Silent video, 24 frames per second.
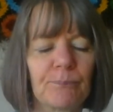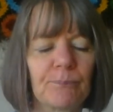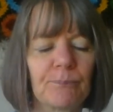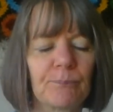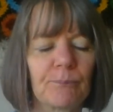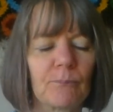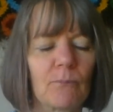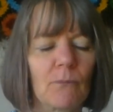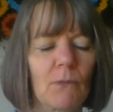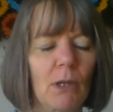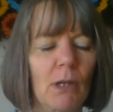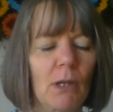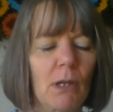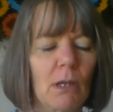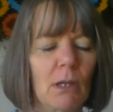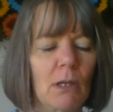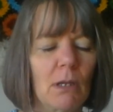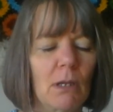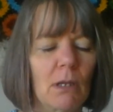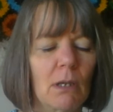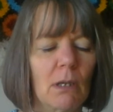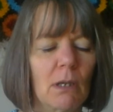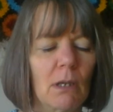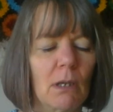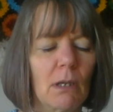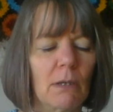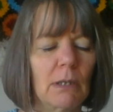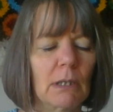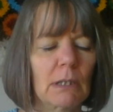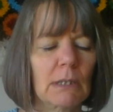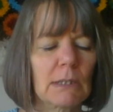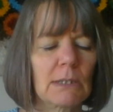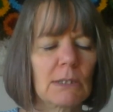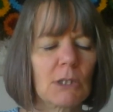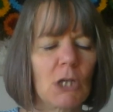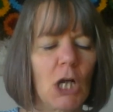I
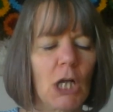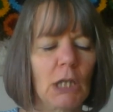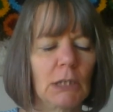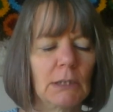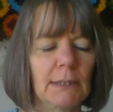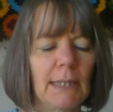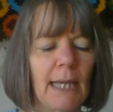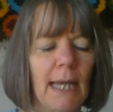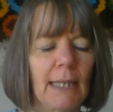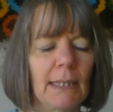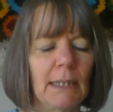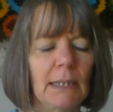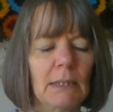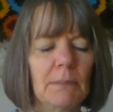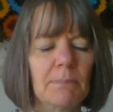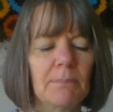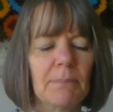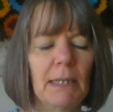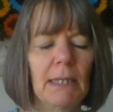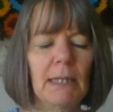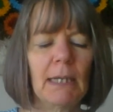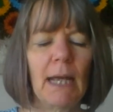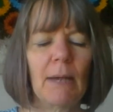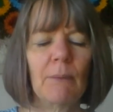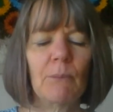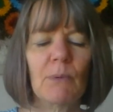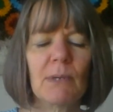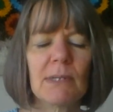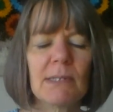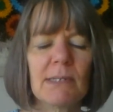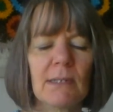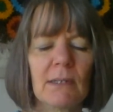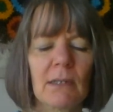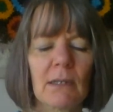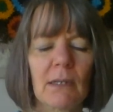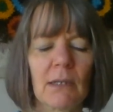think it's called knotted, but I
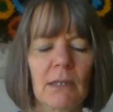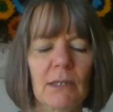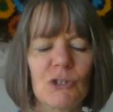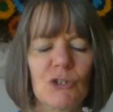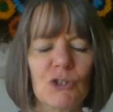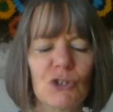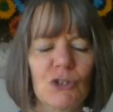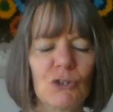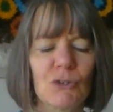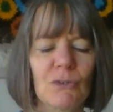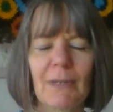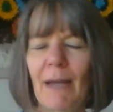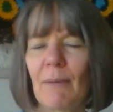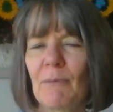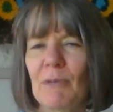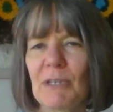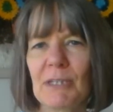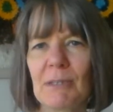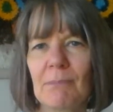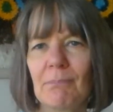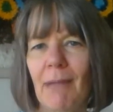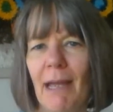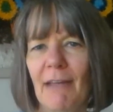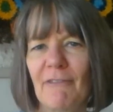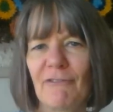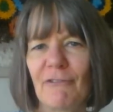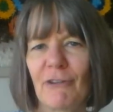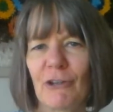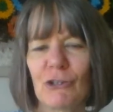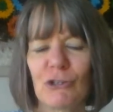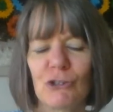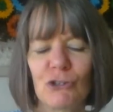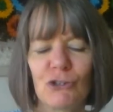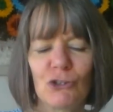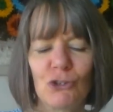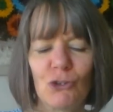wasn't going to do, that wasn't my
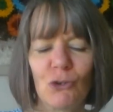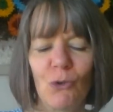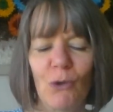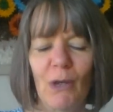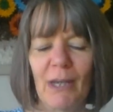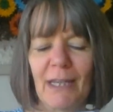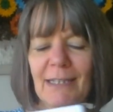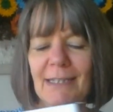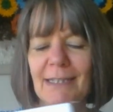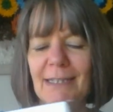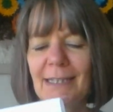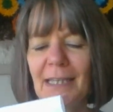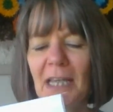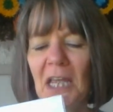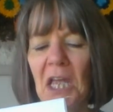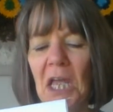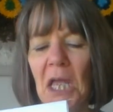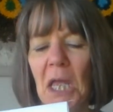first choice.